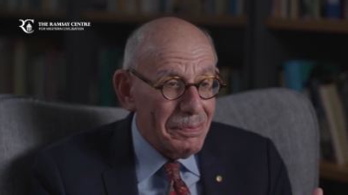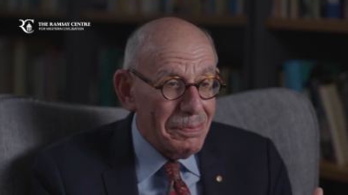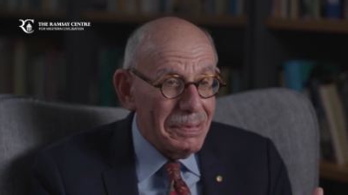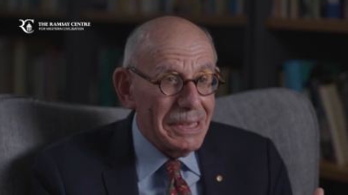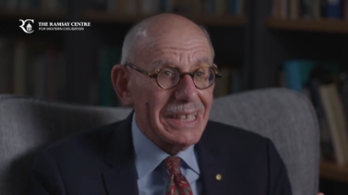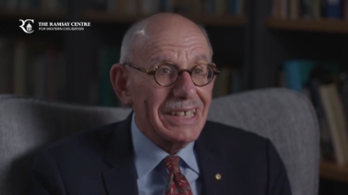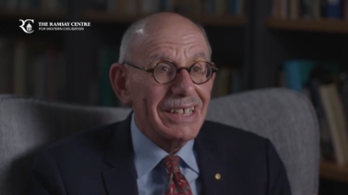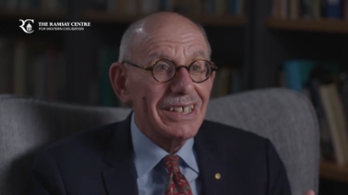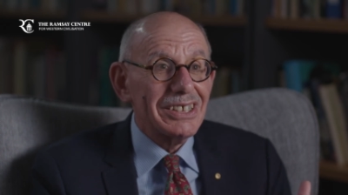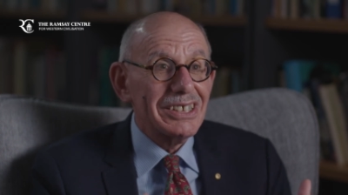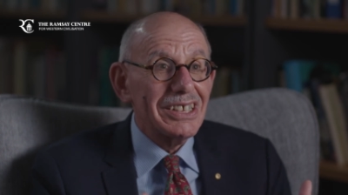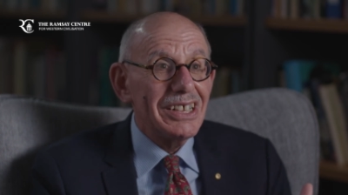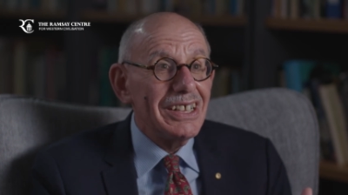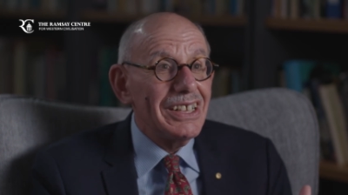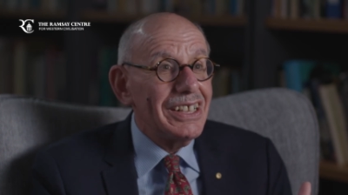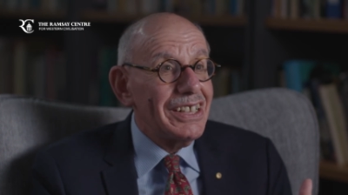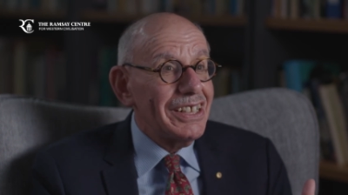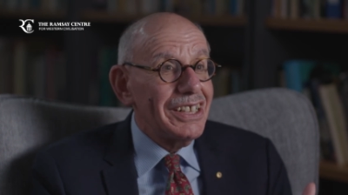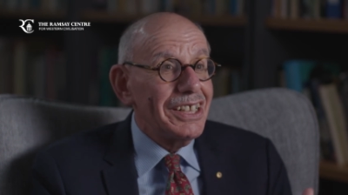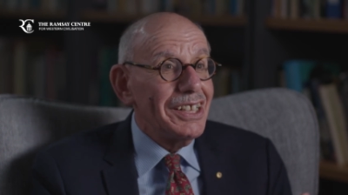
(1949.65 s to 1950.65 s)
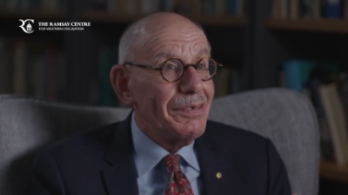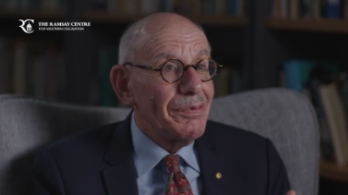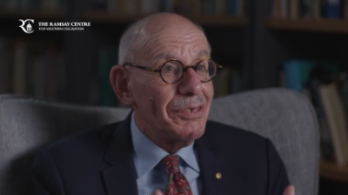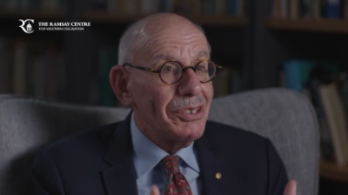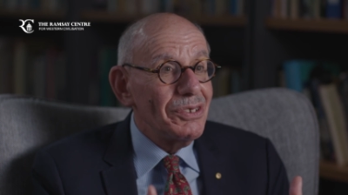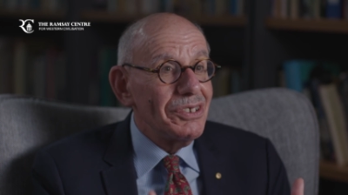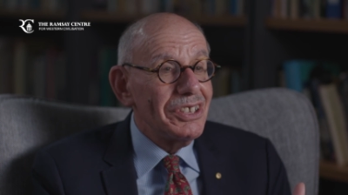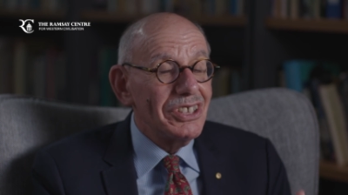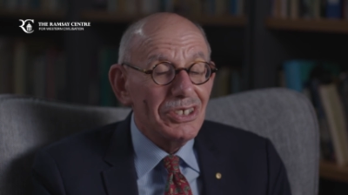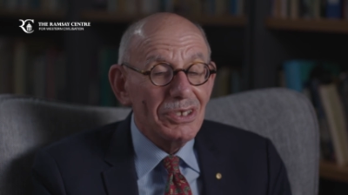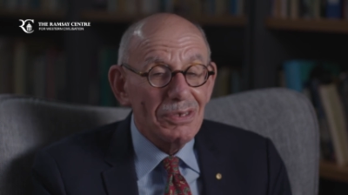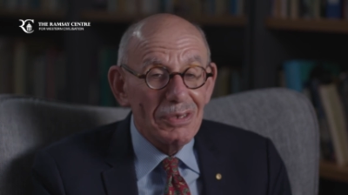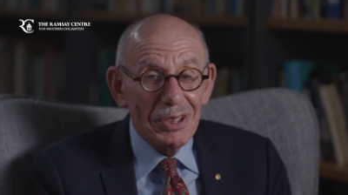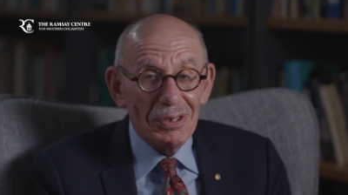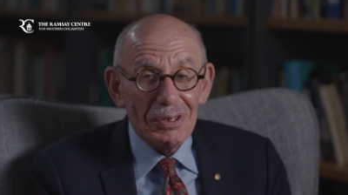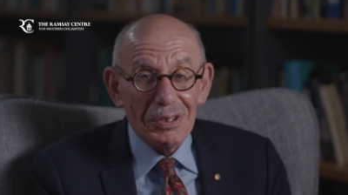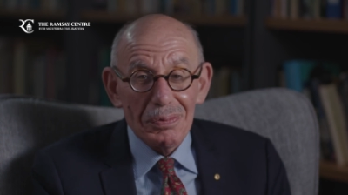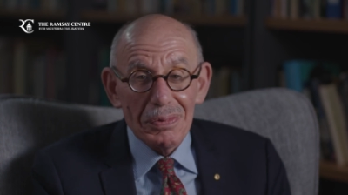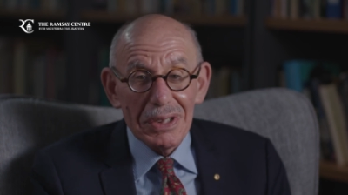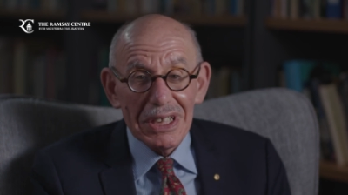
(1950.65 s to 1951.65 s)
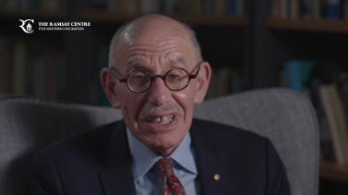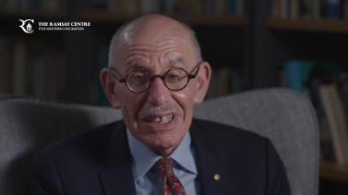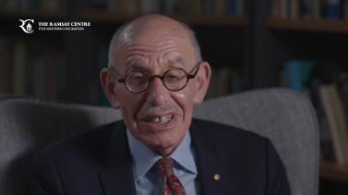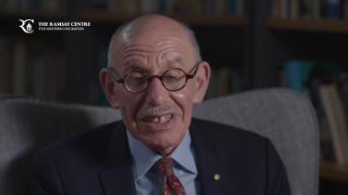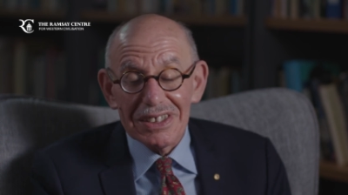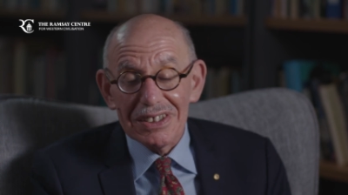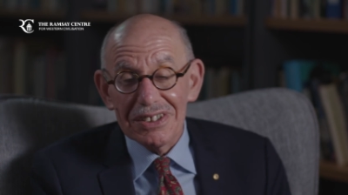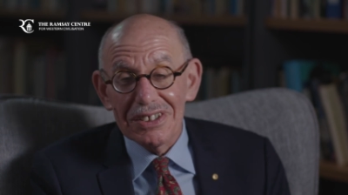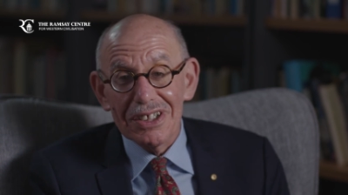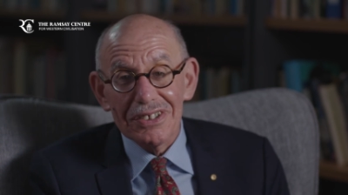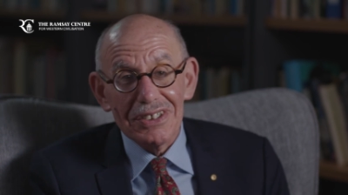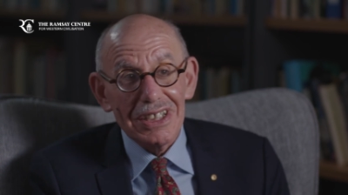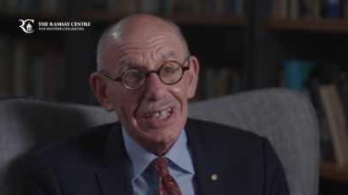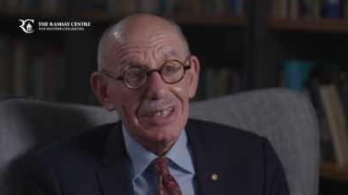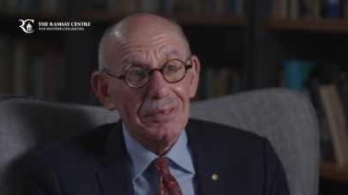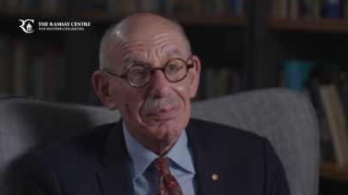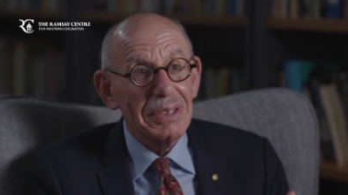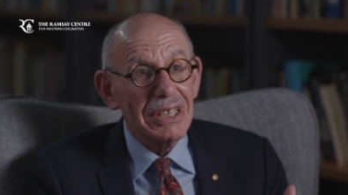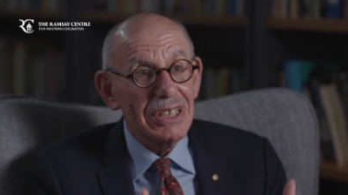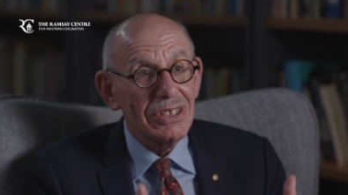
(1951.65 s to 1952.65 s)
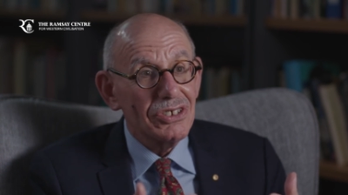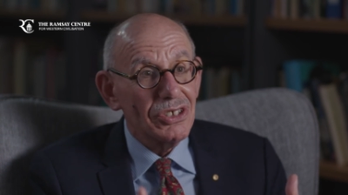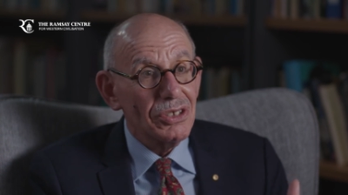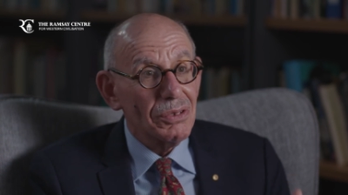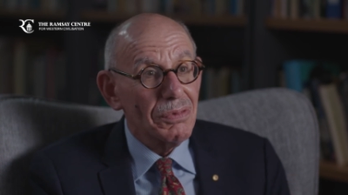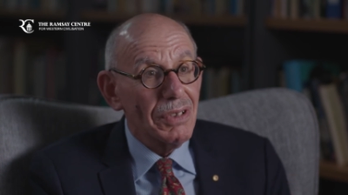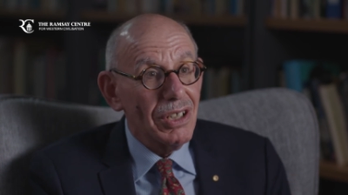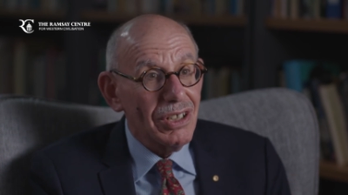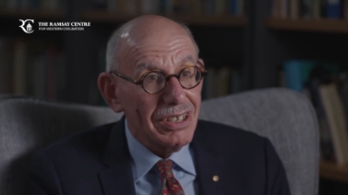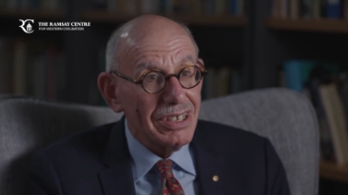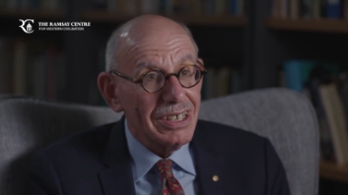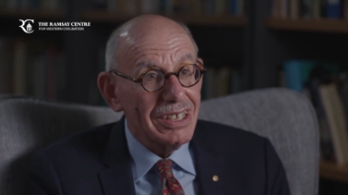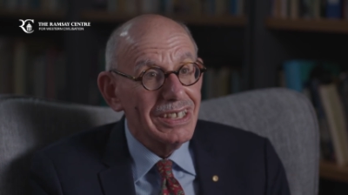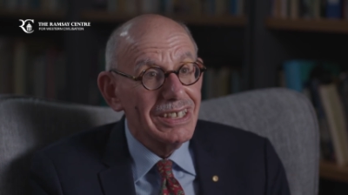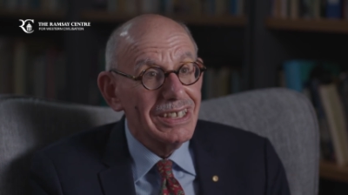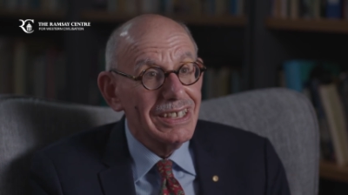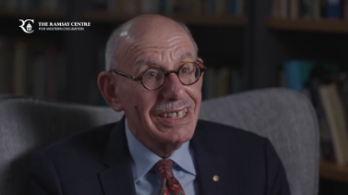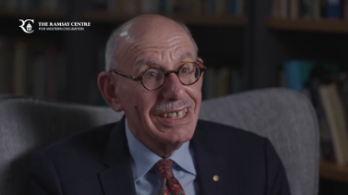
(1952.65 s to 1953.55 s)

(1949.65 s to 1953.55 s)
because if you disagree with me, it's no doubt because you're wrong.